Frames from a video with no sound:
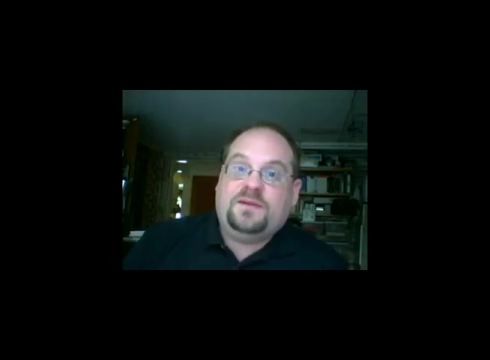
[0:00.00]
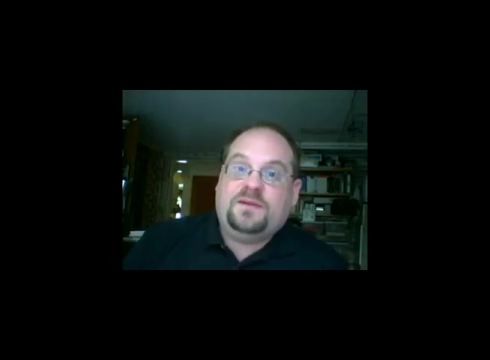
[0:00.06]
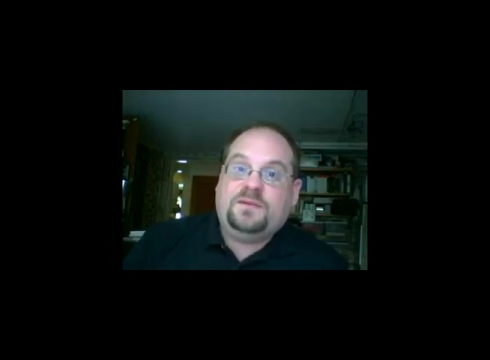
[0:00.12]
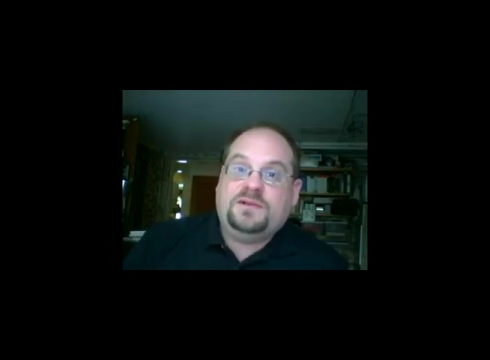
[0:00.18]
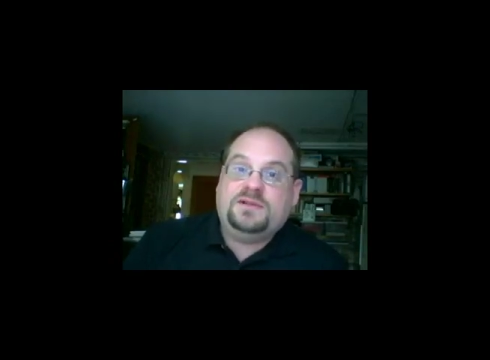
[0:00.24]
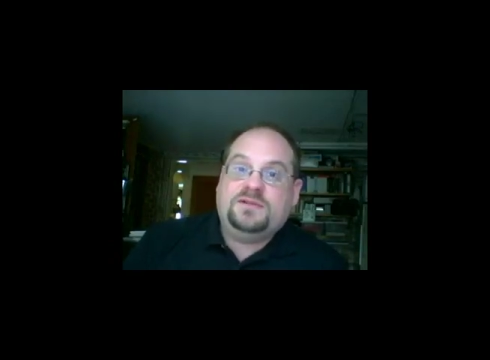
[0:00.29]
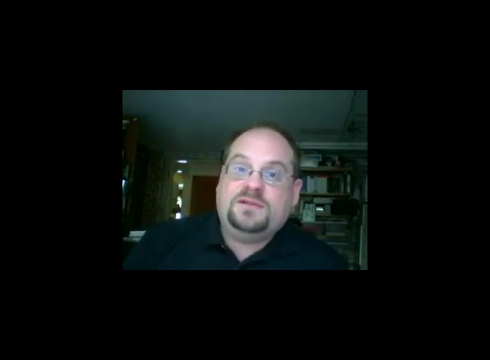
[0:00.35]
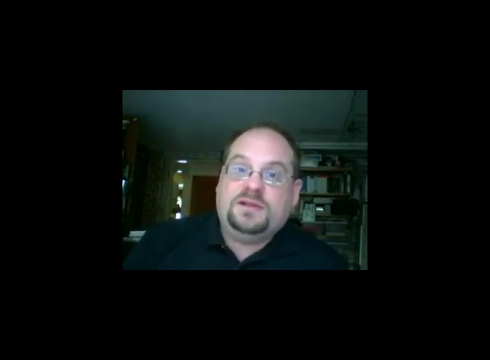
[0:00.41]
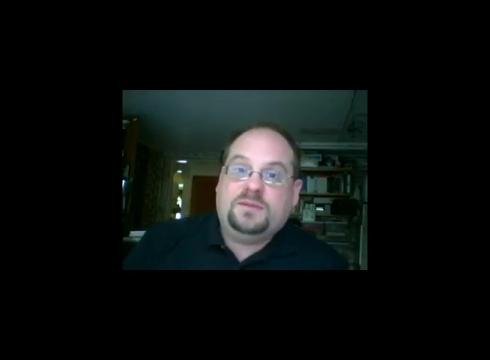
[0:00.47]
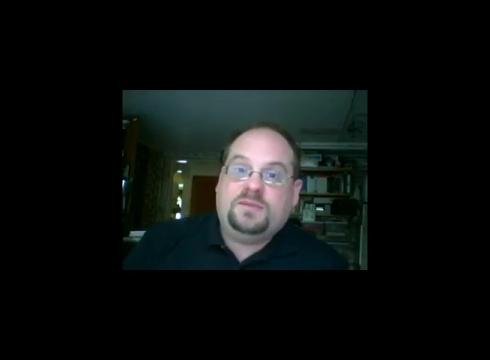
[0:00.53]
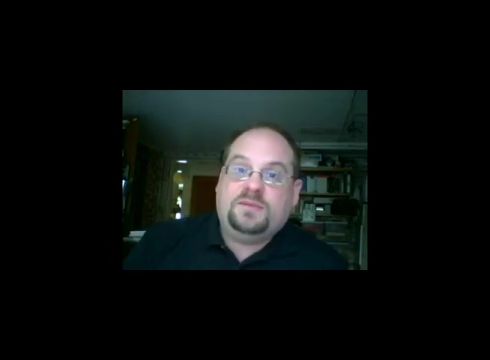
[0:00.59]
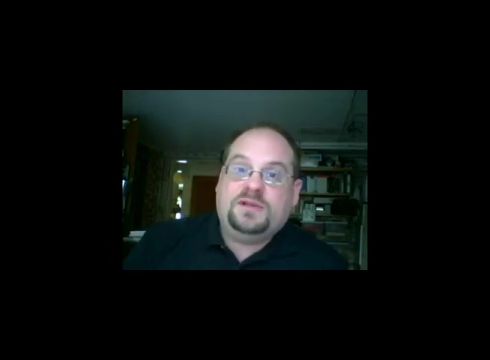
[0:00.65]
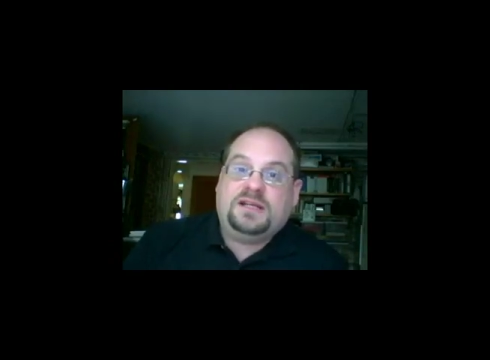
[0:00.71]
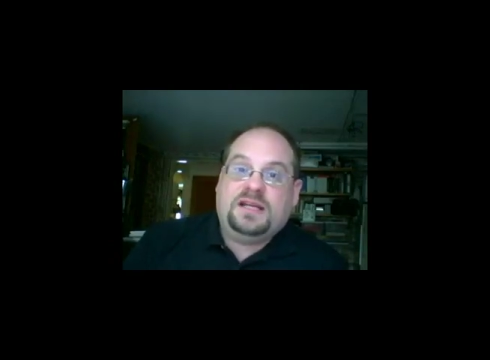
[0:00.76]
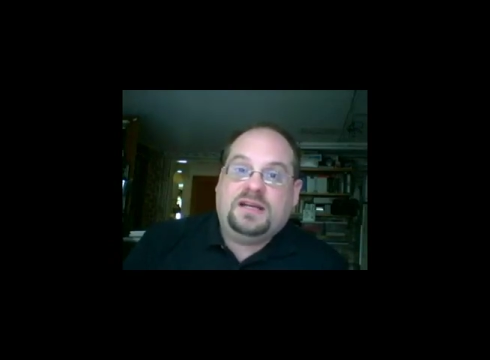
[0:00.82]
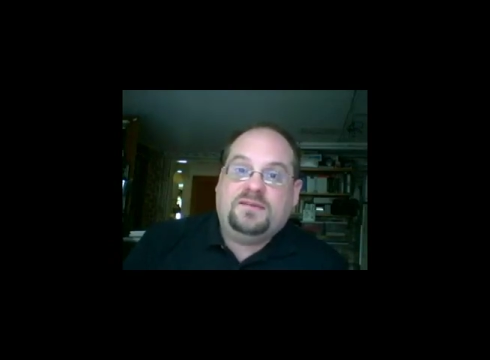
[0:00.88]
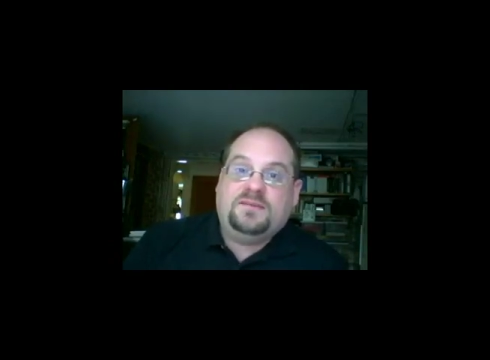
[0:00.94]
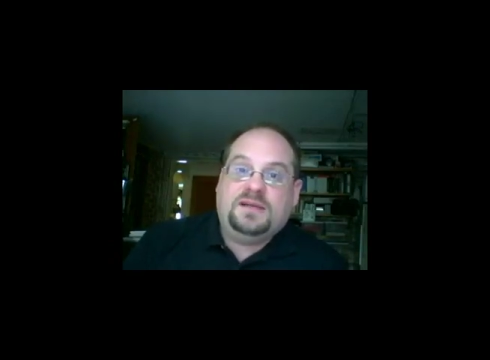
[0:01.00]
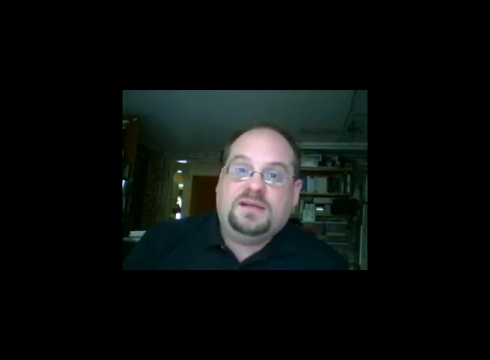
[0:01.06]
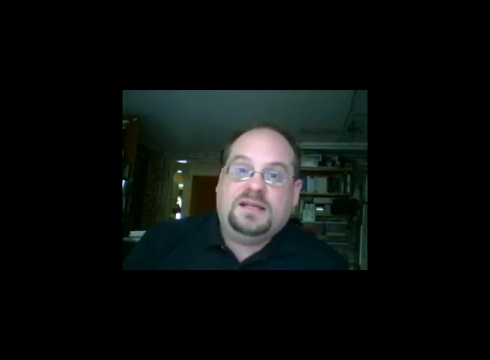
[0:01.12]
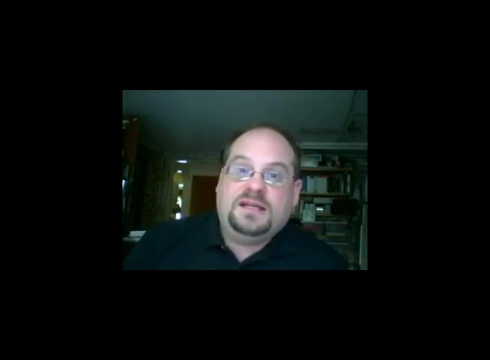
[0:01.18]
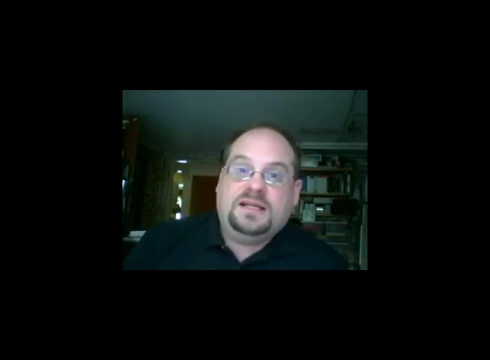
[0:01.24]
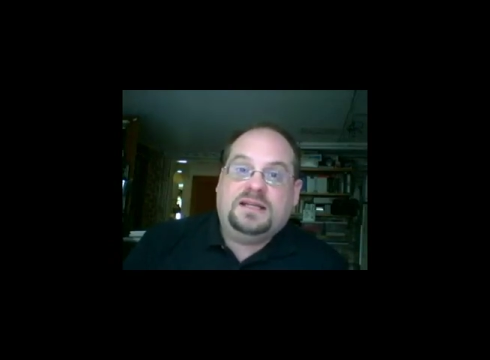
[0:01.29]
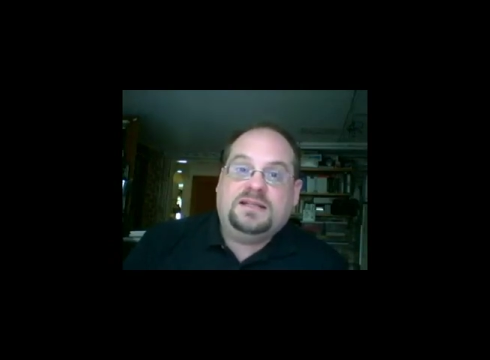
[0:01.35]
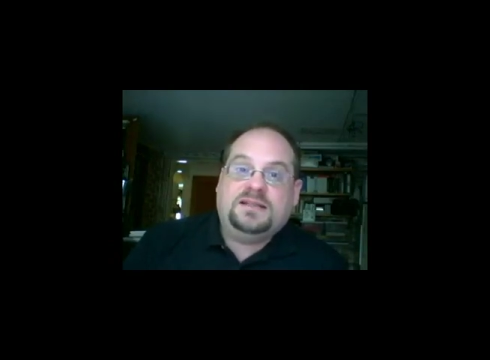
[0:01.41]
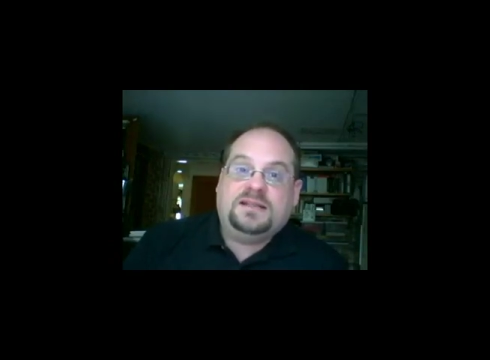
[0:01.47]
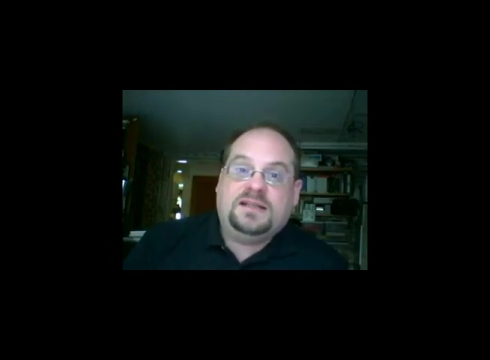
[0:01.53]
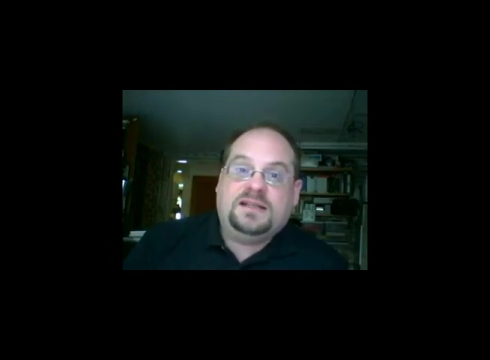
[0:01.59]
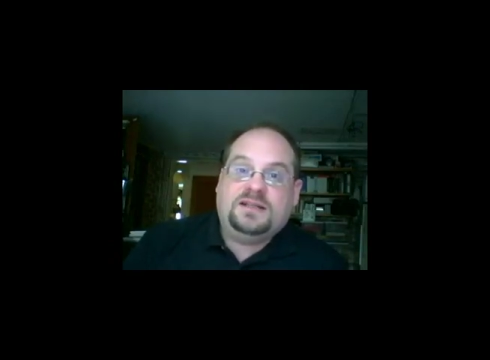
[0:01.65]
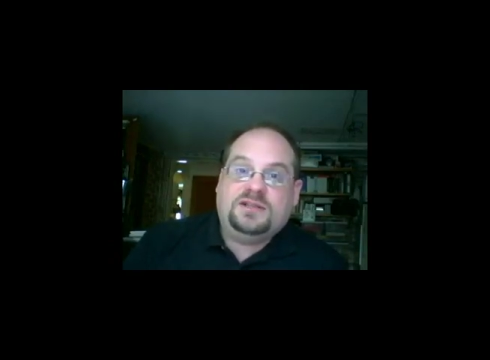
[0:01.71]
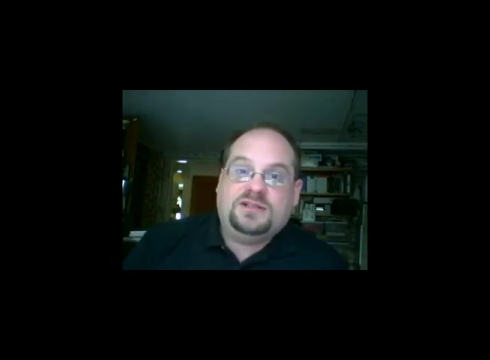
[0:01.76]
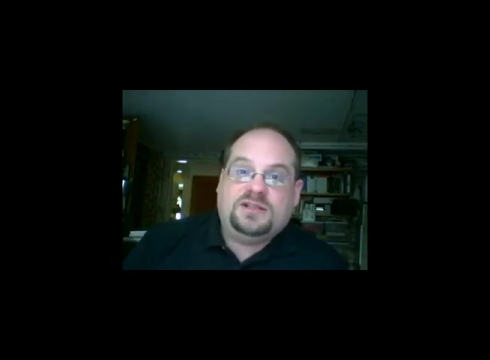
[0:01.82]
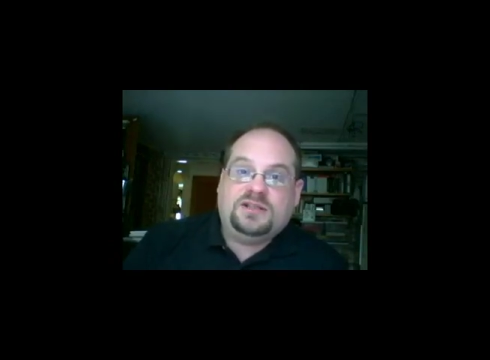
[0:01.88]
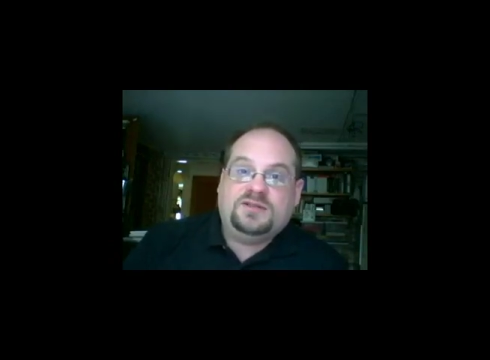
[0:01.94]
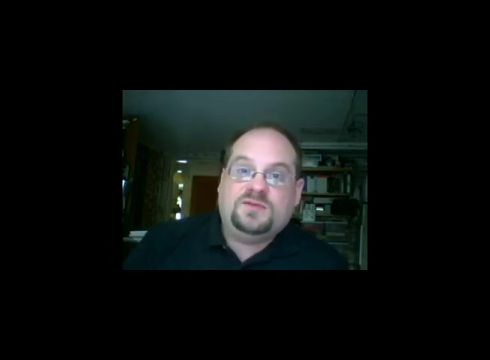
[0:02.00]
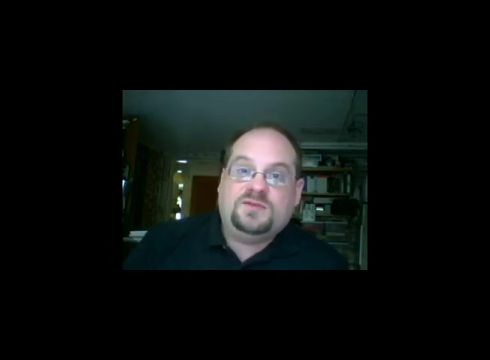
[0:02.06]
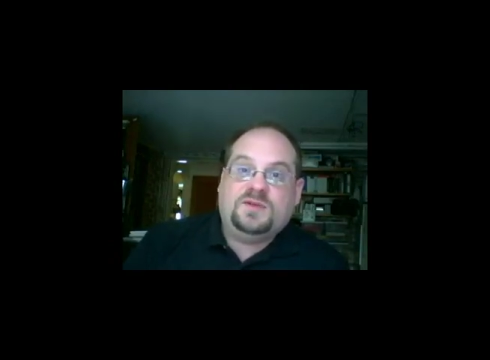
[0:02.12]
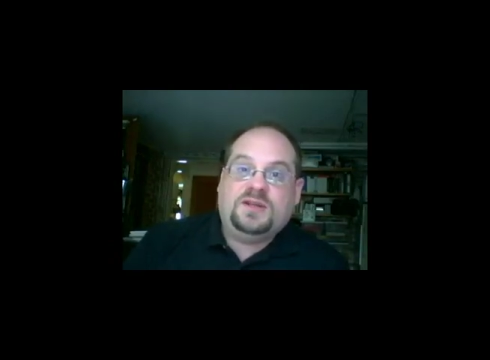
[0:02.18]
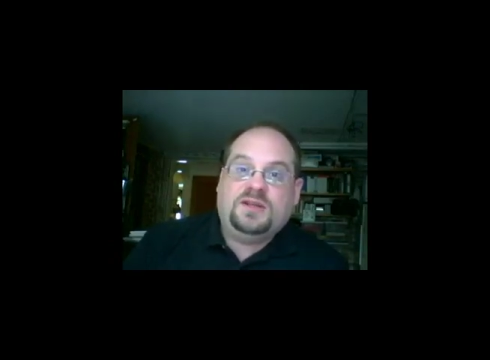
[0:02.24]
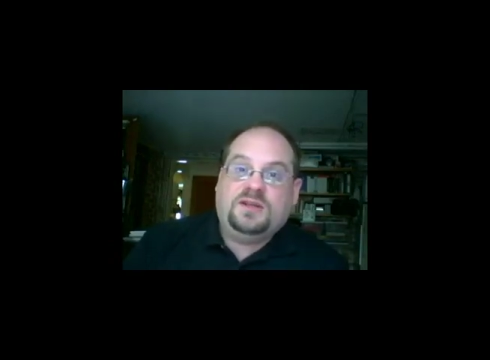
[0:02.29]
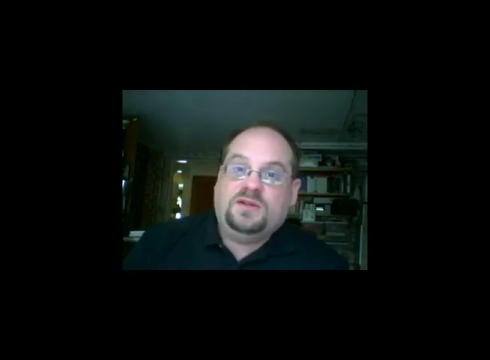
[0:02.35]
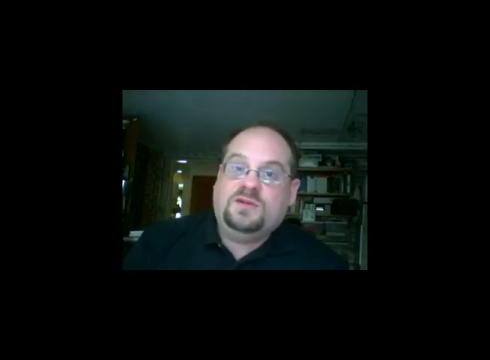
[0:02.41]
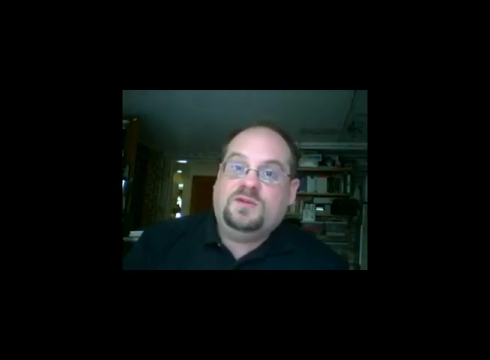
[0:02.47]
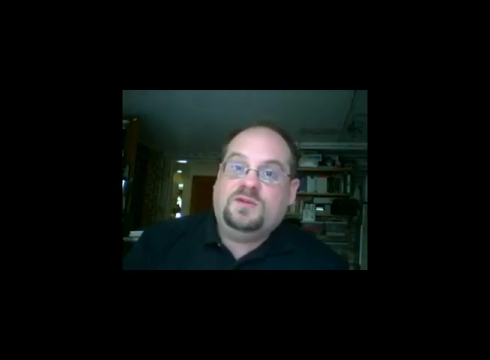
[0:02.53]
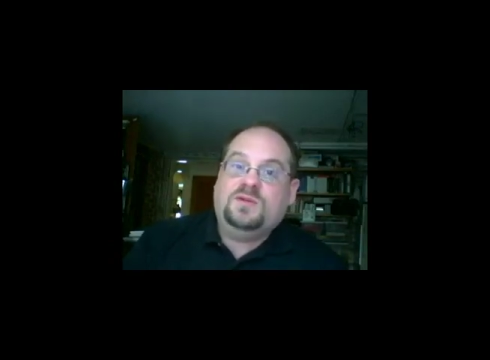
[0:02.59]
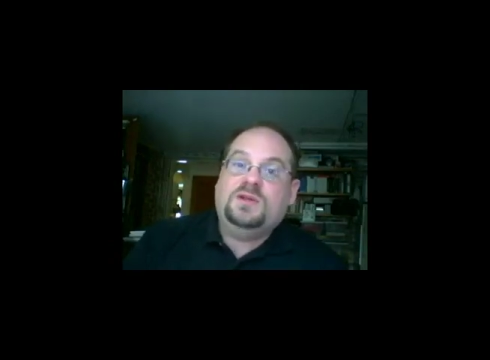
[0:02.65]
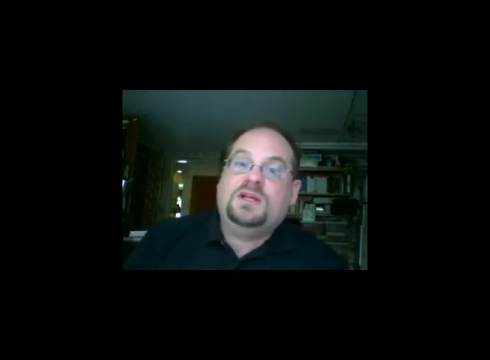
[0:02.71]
that we're doing at Brick Cave Media and kind of shares with you